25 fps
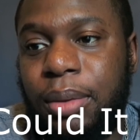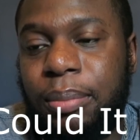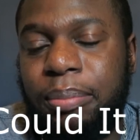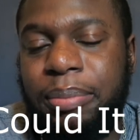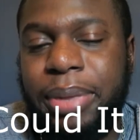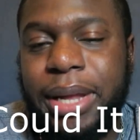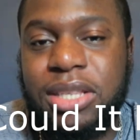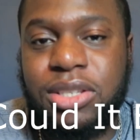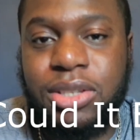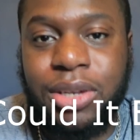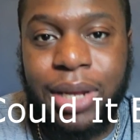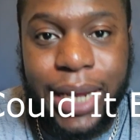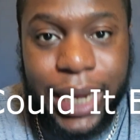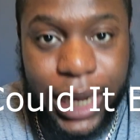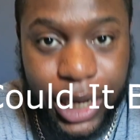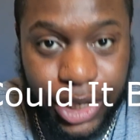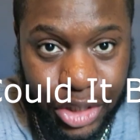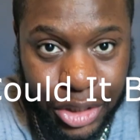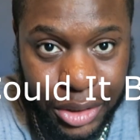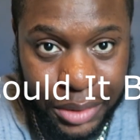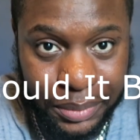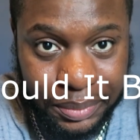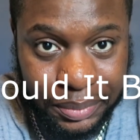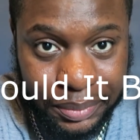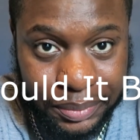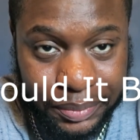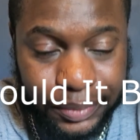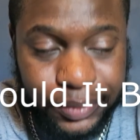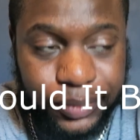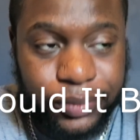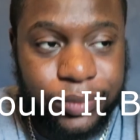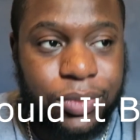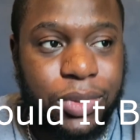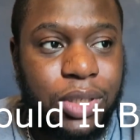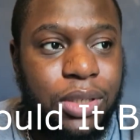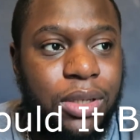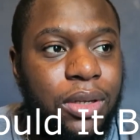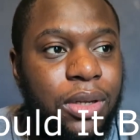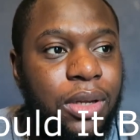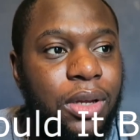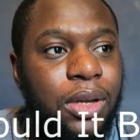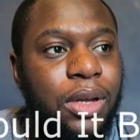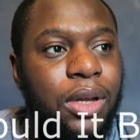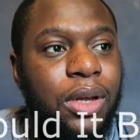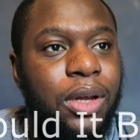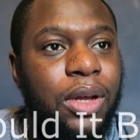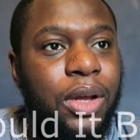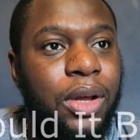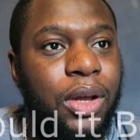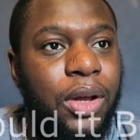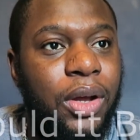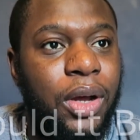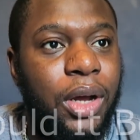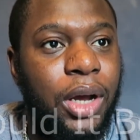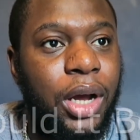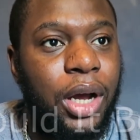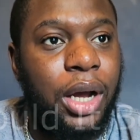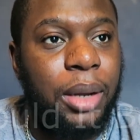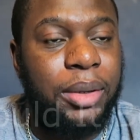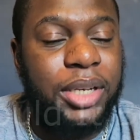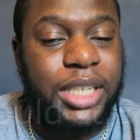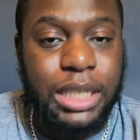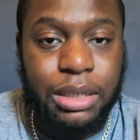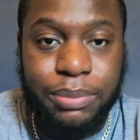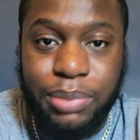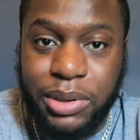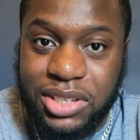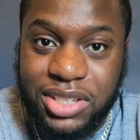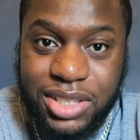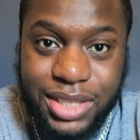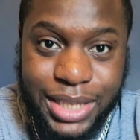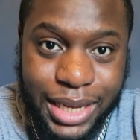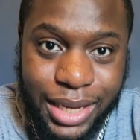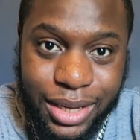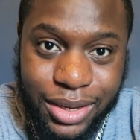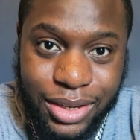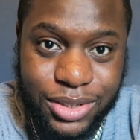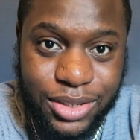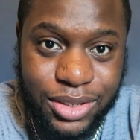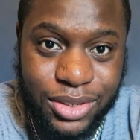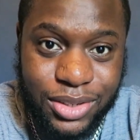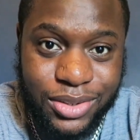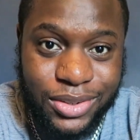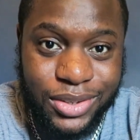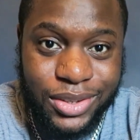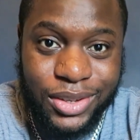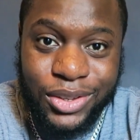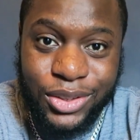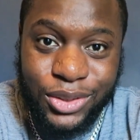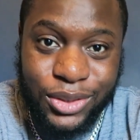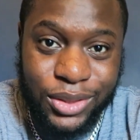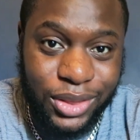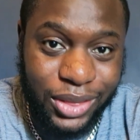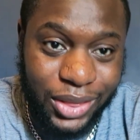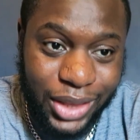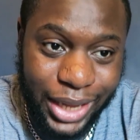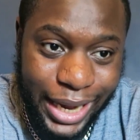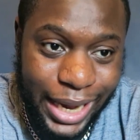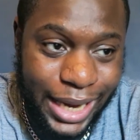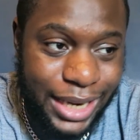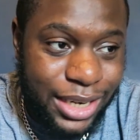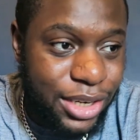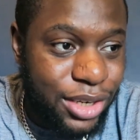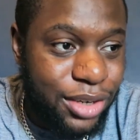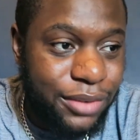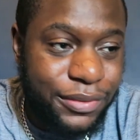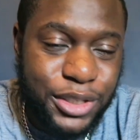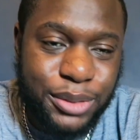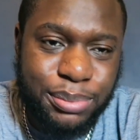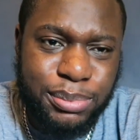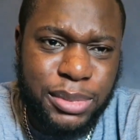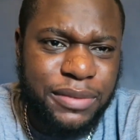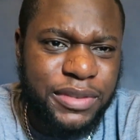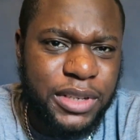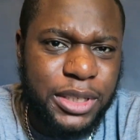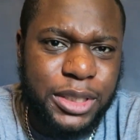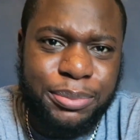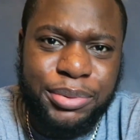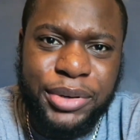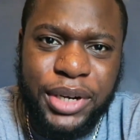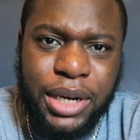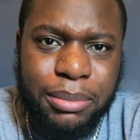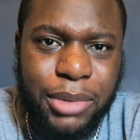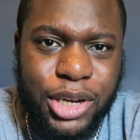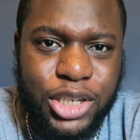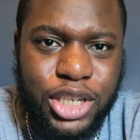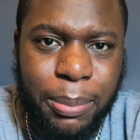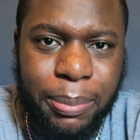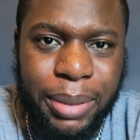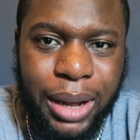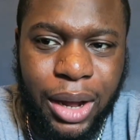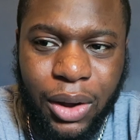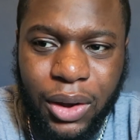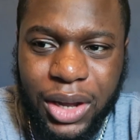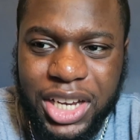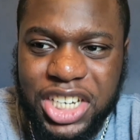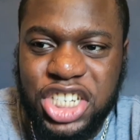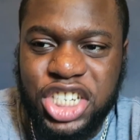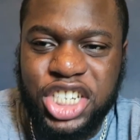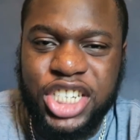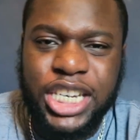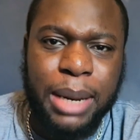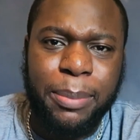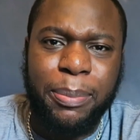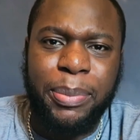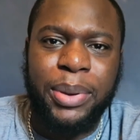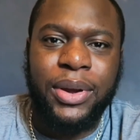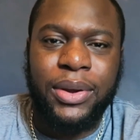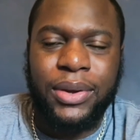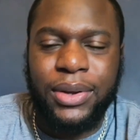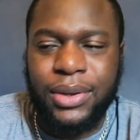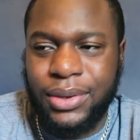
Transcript: Better action, deeper stakes. The ending of this movie is pretty much about a ship